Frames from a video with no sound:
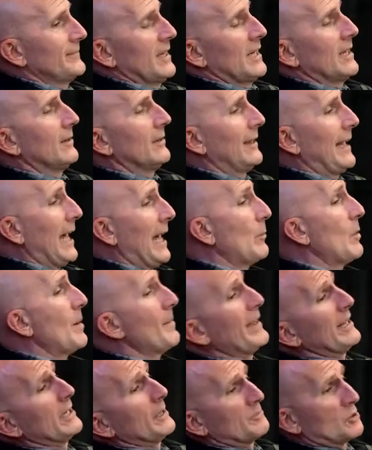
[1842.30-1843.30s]
how we
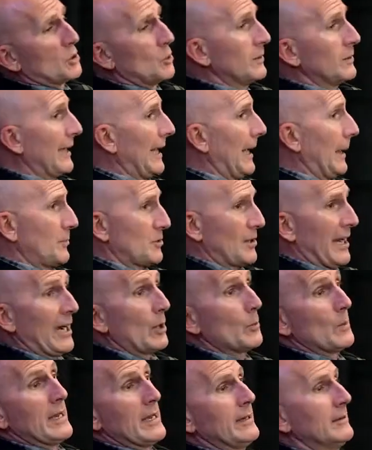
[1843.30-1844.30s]
made up two laps, how
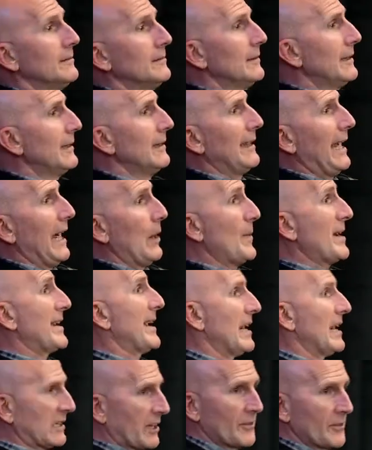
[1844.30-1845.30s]
we how we got
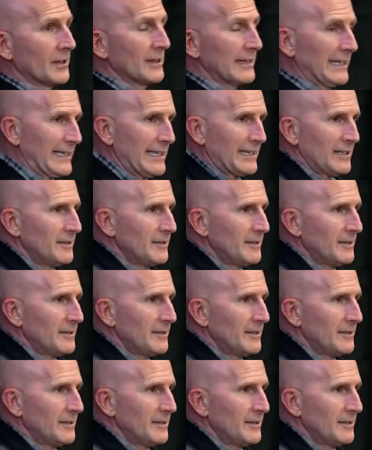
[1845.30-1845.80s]
to the lead,